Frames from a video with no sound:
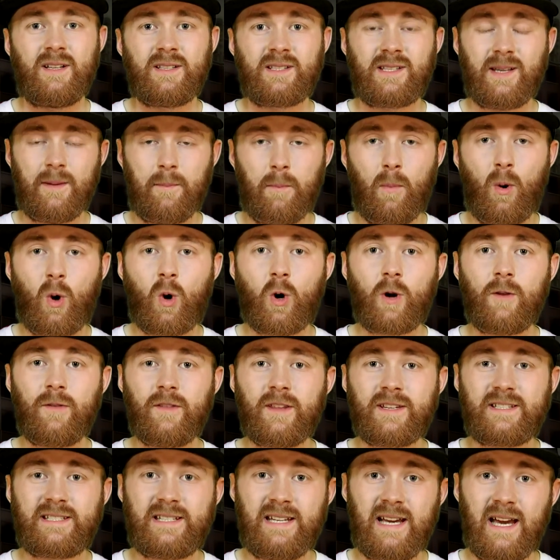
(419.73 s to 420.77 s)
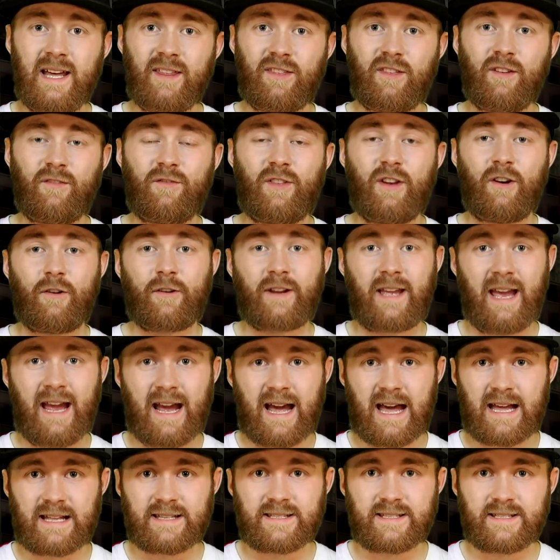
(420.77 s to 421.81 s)
to mourn the death of their
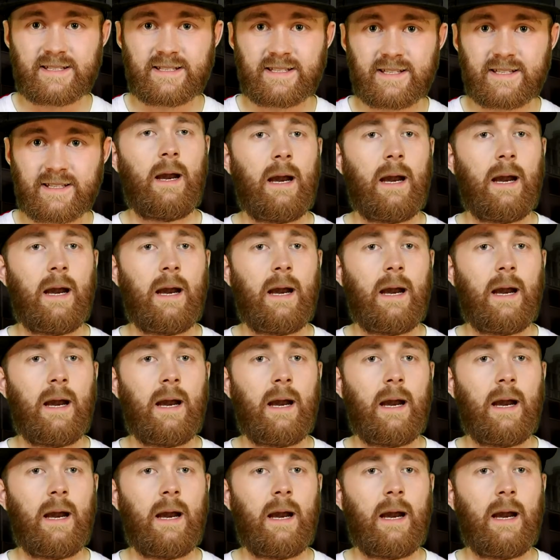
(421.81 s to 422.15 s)
cats?